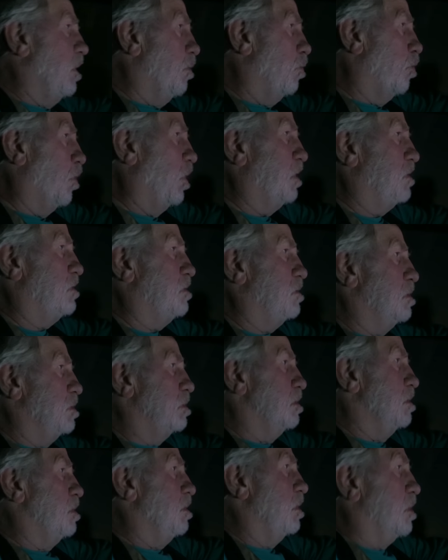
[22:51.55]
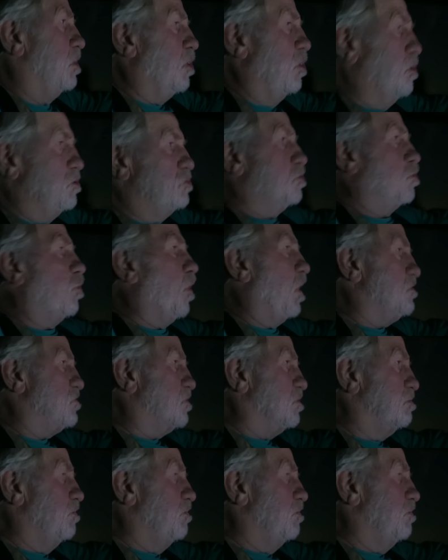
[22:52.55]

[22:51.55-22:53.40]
when Coons wasn't